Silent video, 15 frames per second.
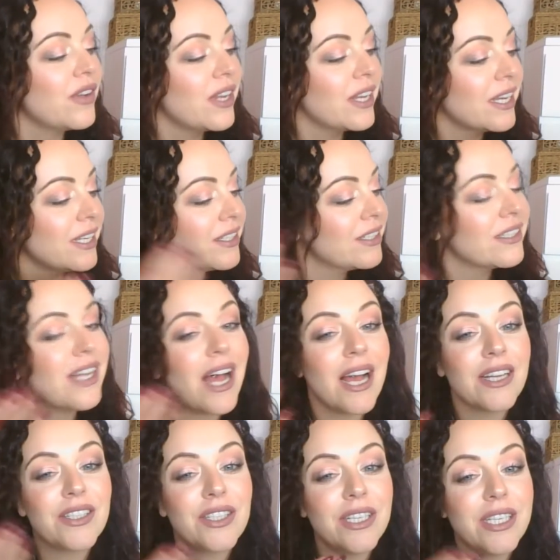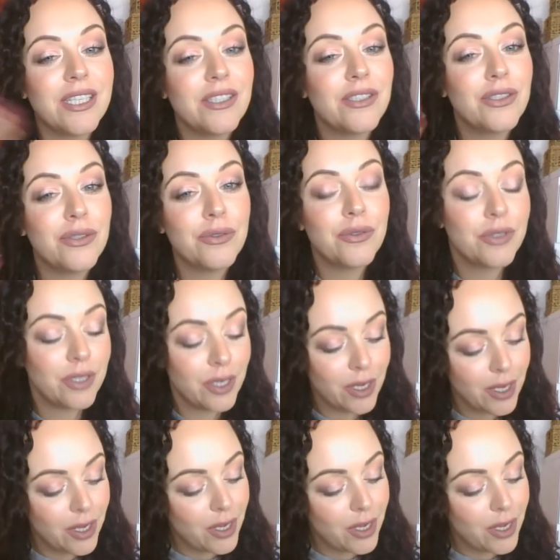feel like it does actually suit